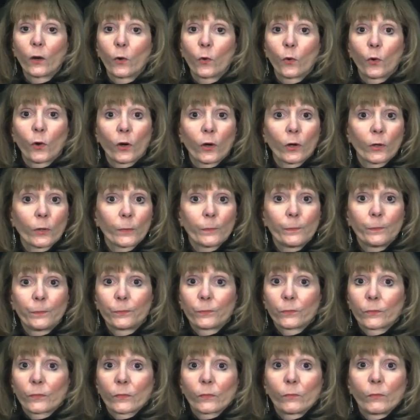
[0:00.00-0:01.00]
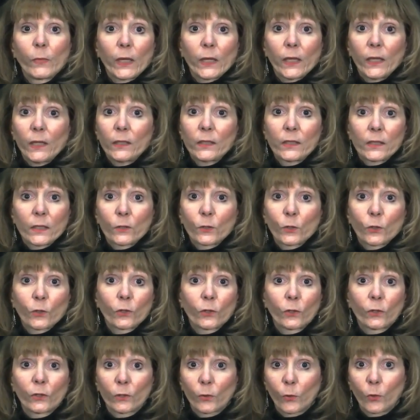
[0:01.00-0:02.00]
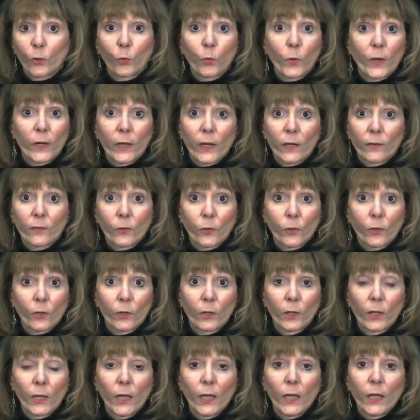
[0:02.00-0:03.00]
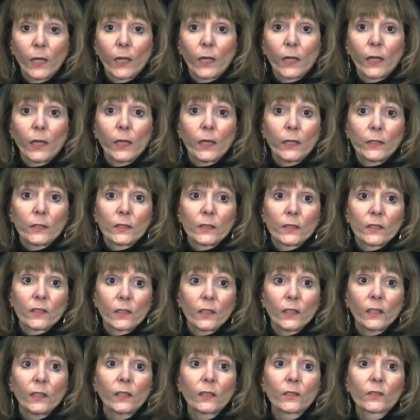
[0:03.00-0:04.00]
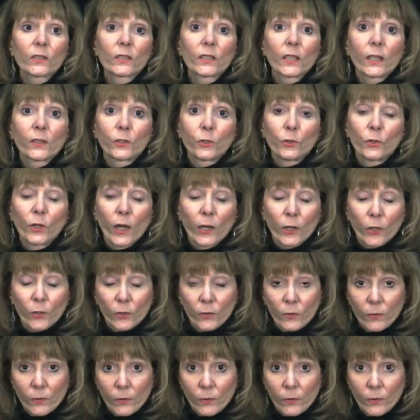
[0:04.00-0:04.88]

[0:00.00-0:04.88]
or making dinner, or whatever. It's things that do not